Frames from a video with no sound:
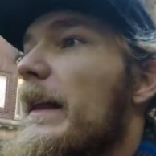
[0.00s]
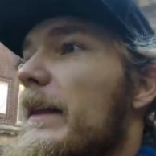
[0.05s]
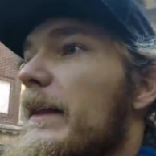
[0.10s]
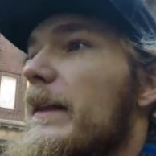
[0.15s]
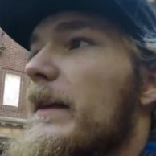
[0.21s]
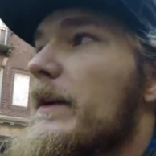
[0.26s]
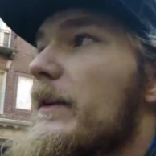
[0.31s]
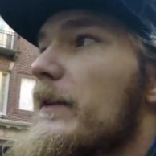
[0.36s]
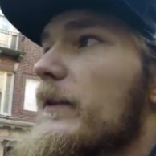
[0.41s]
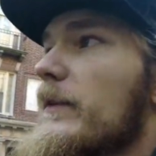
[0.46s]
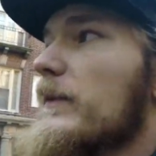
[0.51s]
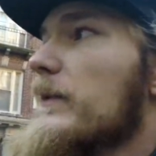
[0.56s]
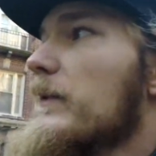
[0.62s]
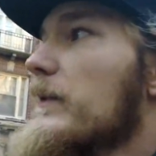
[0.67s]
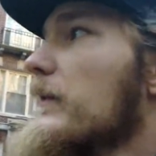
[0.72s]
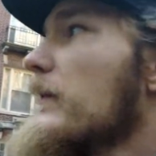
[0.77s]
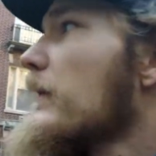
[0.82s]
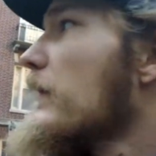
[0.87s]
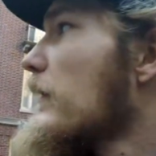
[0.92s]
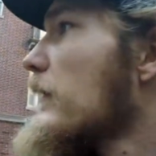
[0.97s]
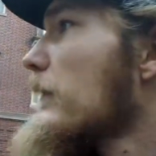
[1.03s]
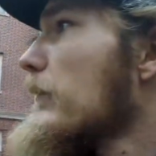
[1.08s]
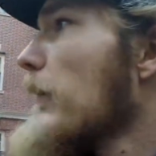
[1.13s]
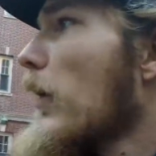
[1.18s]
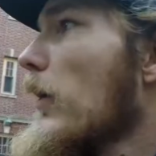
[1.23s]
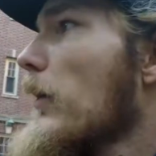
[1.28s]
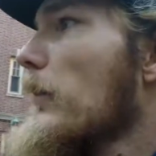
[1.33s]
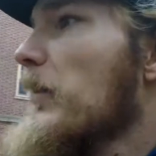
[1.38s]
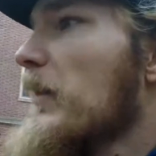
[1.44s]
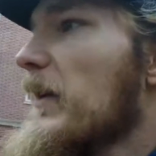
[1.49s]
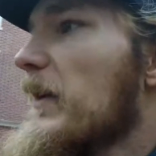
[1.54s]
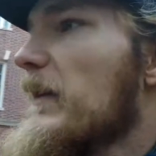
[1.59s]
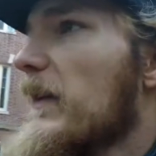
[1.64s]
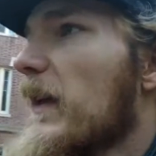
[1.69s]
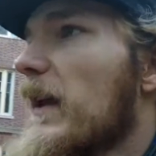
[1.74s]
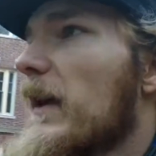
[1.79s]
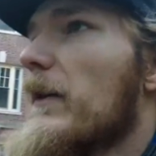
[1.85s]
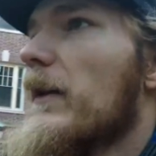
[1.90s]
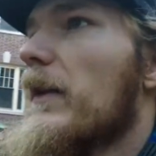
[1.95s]
there's small bits
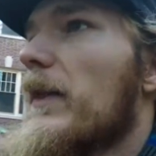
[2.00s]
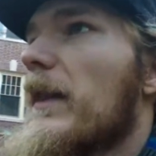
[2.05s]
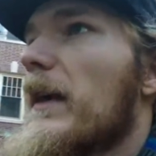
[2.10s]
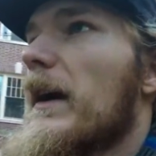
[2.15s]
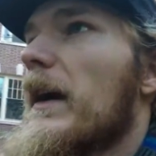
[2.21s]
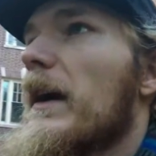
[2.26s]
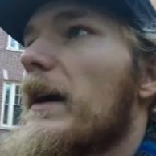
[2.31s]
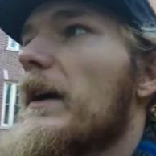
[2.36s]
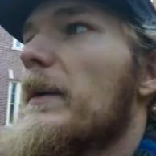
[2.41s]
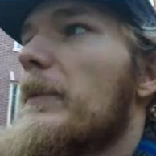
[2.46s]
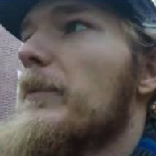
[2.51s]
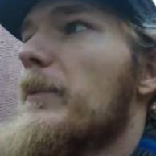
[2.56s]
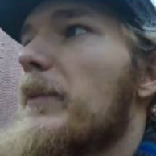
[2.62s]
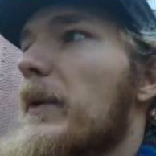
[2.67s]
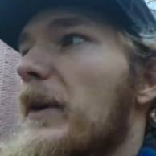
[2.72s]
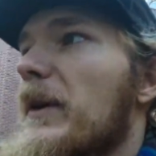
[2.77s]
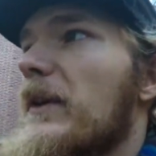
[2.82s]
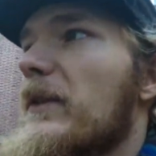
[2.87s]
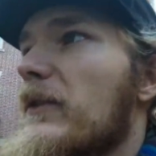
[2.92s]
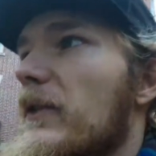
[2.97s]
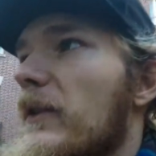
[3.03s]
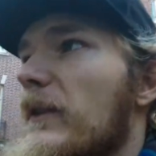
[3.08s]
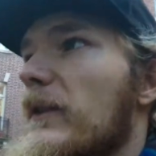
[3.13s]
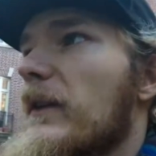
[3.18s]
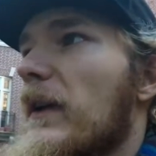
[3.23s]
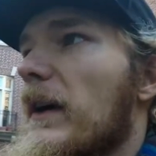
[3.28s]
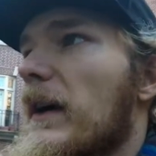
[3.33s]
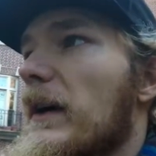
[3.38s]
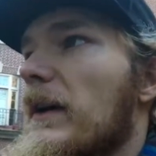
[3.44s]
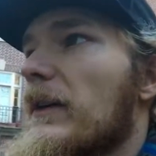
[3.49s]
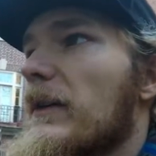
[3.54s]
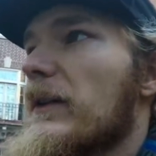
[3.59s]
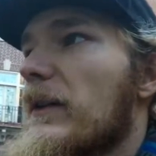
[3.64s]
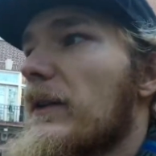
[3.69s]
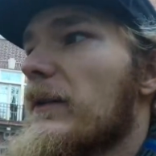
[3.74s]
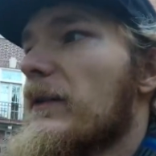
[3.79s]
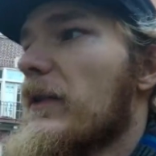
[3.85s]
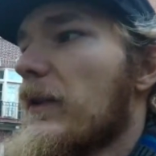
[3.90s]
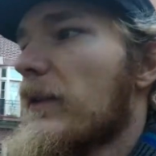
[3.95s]
here and there, but it's just, I don't know,
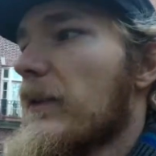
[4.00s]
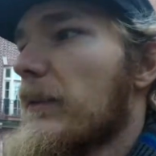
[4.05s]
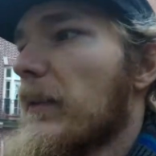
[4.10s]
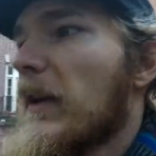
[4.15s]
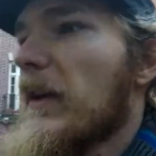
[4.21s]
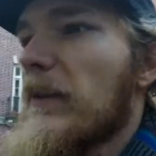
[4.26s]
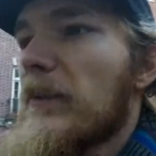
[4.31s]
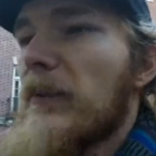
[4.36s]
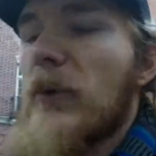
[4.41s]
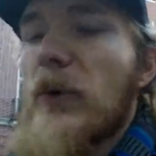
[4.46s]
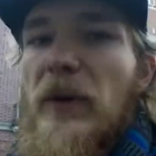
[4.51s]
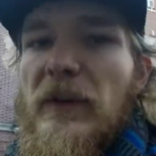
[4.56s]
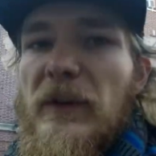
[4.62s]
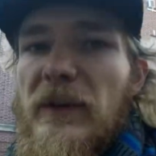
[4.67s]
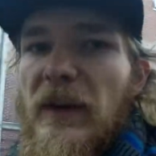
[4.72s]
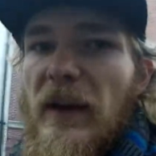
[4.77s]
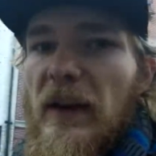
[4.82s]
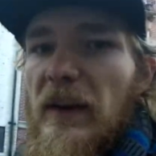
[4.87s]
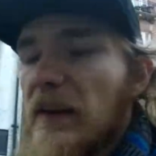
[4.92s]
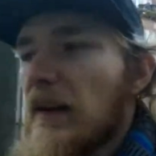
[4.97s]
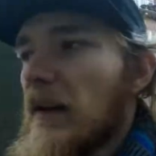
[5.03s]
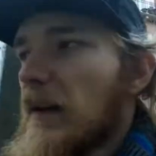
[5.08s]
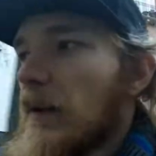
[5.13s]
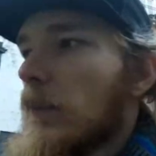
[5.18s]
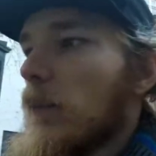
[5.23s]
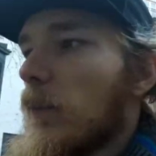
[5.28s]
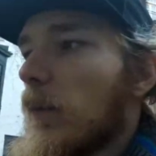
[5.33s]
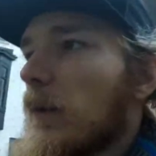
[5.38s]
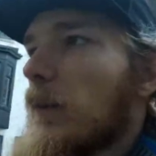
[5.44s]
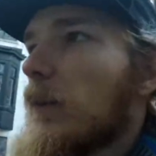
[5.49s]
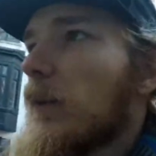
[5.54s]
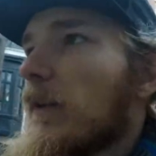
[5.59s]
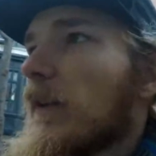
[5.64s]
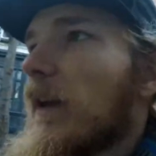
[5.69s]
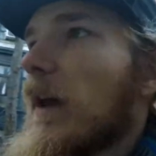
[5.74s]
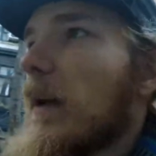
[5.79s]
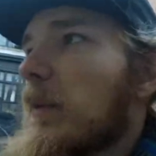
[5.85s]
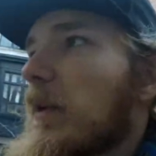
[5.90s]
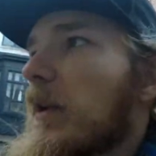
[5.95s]
it just makes more sense than what was
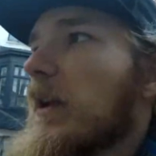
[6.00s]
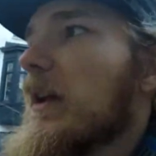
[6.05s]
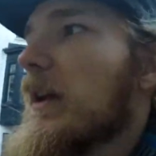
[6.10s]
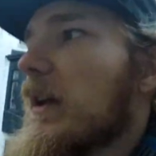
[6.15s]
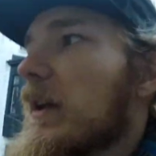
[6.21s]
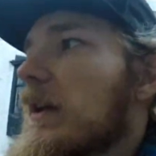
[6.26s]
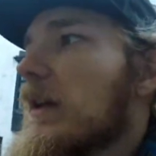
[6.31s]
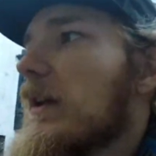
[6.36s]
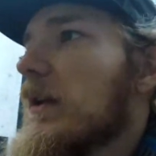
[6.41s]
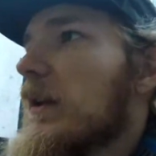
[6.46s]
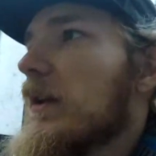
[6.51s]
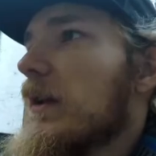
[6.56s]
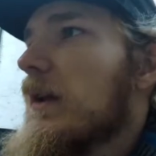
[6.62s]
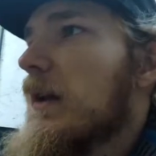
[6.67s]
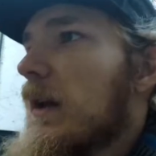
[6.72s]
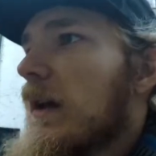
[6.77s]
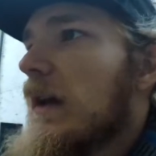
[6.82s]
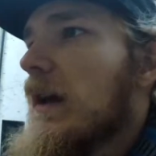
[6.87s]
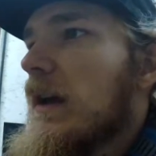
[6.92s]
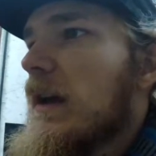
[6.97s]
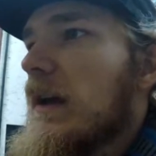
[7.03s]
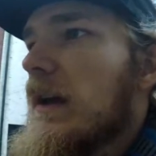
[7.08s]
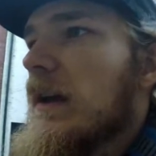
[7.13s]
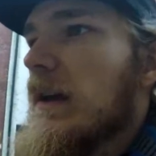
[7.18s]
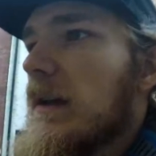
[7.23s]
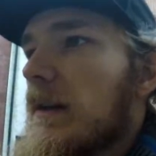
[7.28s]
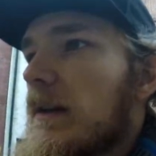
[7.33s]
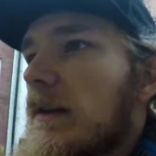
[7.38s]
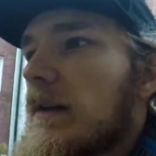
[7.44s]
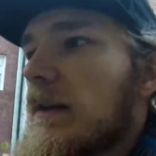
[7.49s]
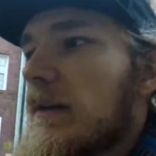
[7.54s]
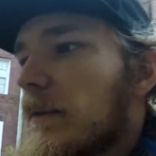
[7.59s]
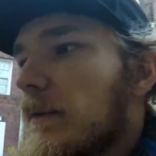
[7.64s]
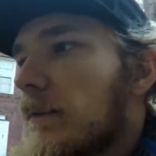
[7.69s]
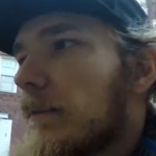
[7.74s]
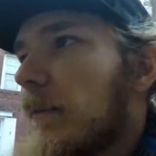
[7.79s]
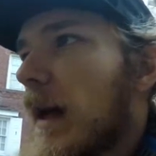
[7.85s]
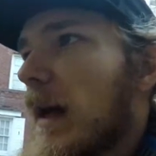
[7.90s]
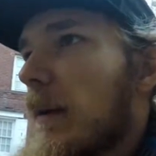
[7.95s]
happening
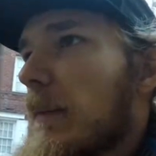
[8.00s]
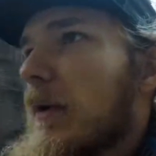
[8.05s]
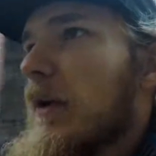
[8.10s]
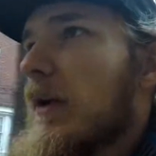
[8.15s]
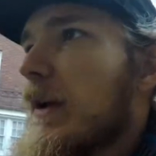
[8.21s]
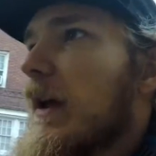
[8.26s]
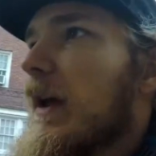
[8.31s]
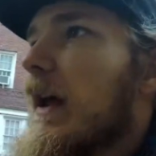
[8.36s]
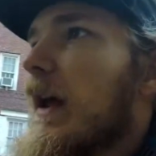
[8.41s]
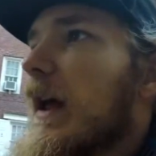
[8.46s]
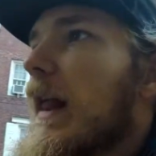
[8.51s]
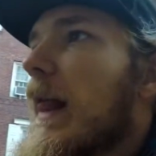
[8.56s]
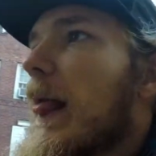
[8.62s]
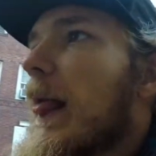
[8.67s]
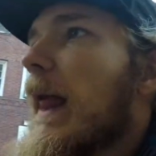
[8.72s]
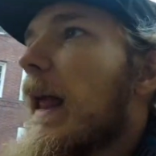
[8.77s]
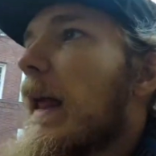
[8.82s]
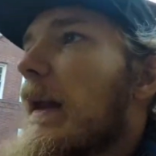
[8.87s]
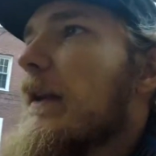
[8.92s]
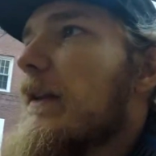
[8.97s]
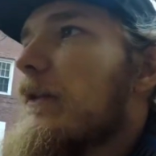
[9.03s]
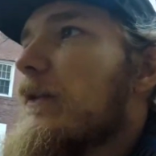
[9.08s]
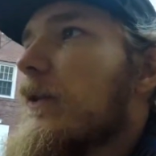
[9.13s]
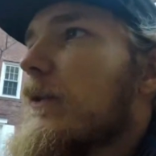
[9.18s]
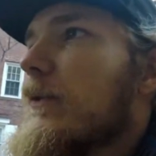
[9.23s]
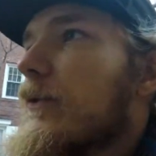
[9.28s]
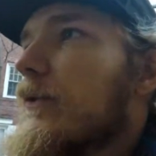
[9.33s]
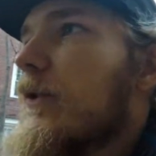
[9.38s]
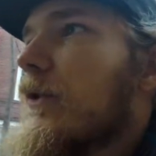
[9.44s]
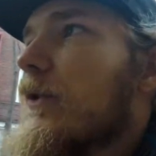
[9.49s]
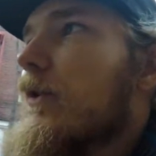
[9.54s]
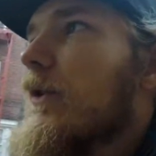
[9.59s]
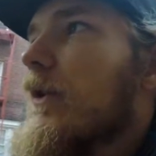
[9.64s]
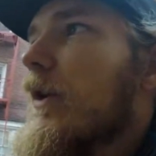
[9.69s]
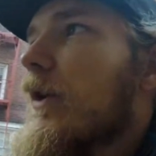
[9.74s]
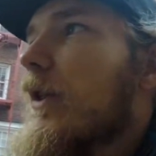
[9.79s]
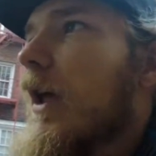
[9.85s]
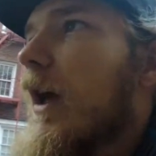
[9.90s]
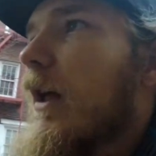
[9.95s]
in Melbourne. And it's also
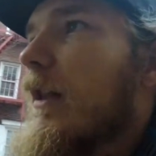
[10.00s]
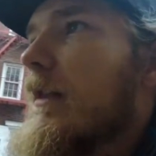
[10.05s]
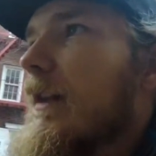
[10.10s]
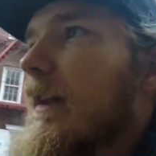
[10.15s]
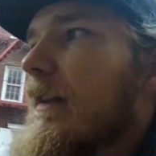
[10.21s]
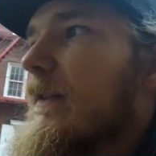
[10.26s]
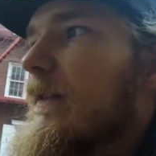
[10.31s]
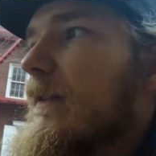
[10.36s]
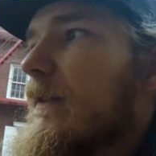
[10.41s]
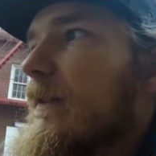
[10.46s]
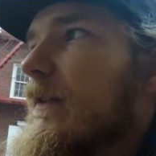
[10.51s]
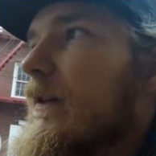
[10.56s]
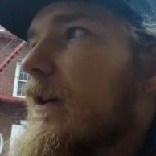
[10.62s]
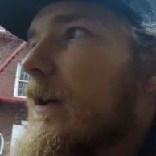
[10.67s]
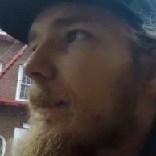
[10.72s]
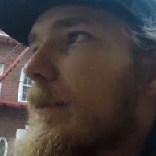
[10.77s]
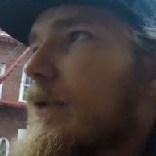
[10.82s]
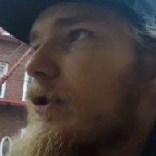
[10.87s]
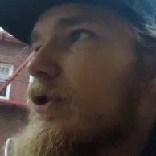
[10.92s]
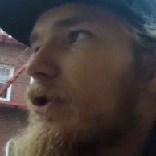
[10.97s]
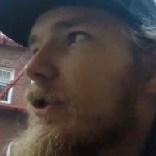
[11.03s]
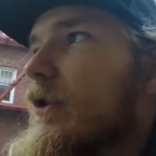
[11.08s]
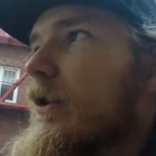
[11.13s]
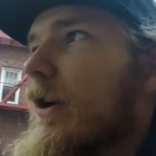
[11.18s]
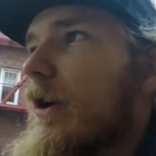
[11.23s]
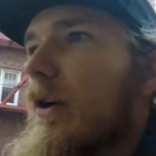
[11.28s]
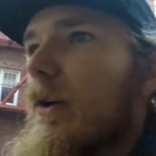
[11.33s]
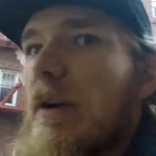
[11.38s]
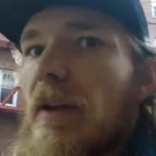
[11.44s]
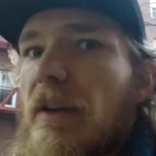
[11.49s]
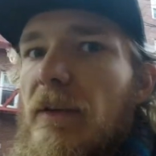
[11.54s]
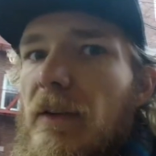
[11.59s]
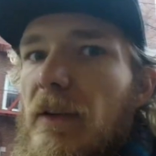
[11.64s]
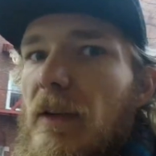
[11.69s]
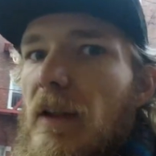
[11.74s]
a lot less commercial oriented.